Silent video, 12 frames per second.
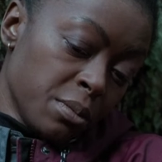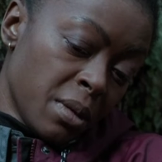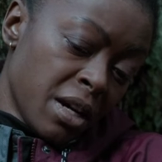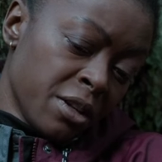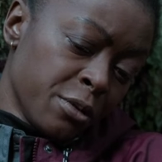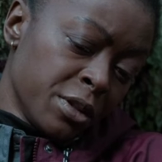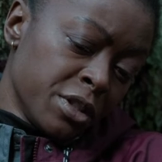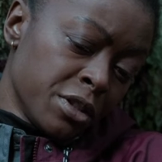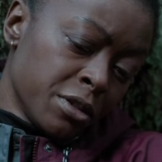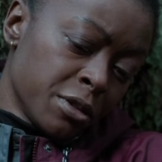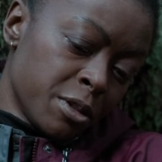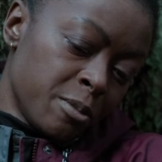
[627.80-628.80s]
She quickly
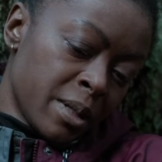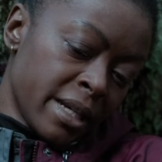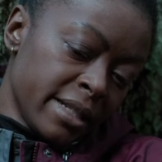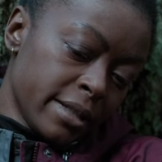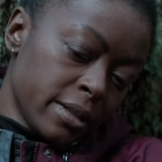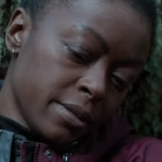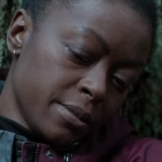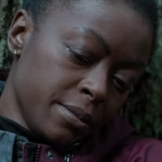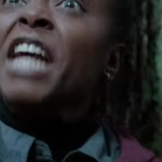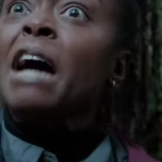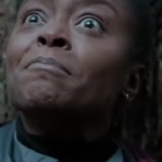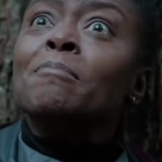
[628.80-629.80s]
starts yelling at him for
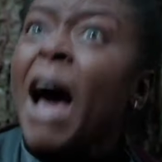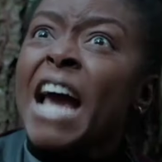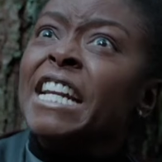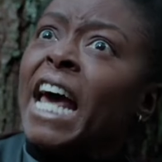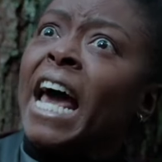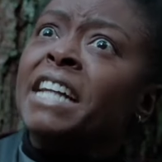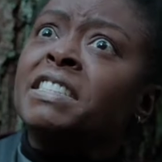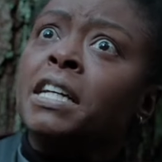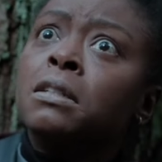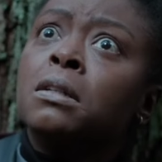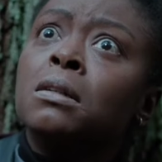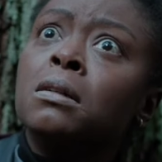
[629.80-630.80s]
killing another world's
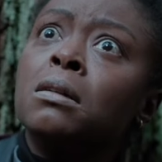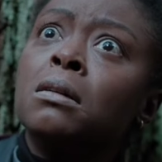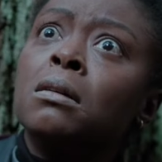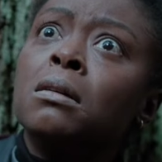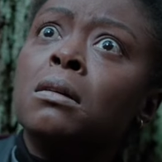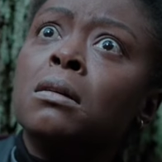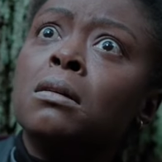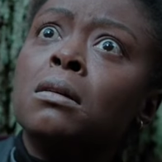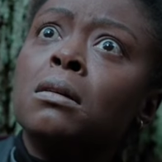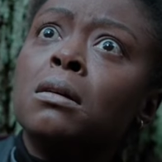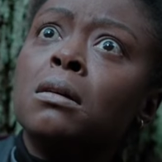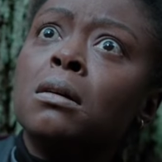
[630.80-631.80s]
Alex and taking his place,